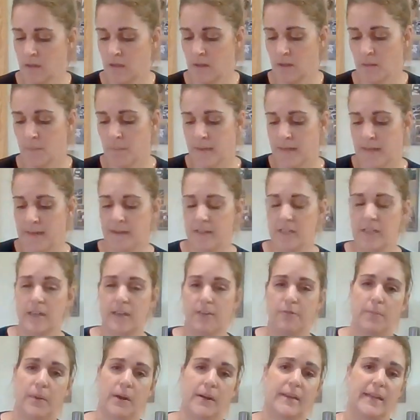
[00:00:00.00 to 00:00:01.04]
But now you have
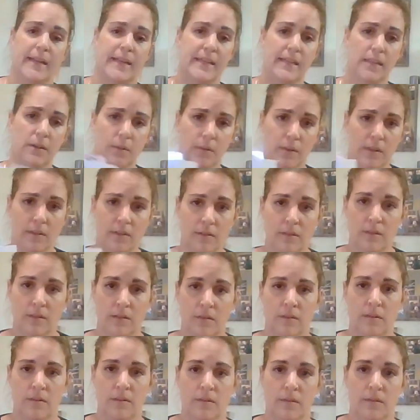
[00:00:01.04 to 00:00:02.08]
Part 91,
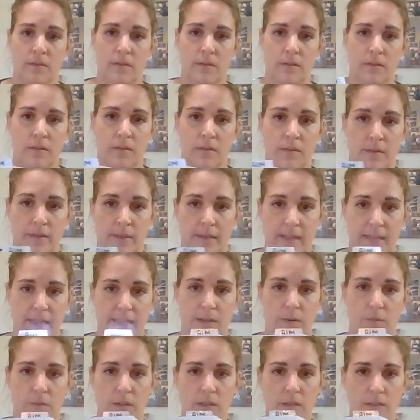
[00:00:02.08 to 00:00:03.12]
and
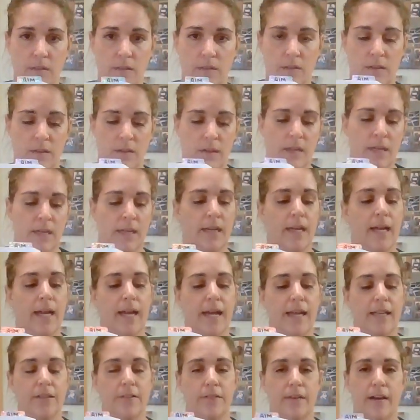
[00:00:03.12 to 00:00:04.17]

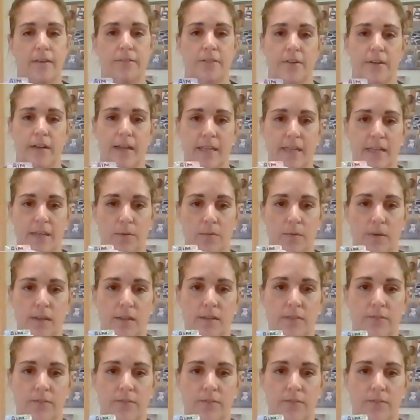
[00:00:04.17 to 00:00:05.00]
you have your 91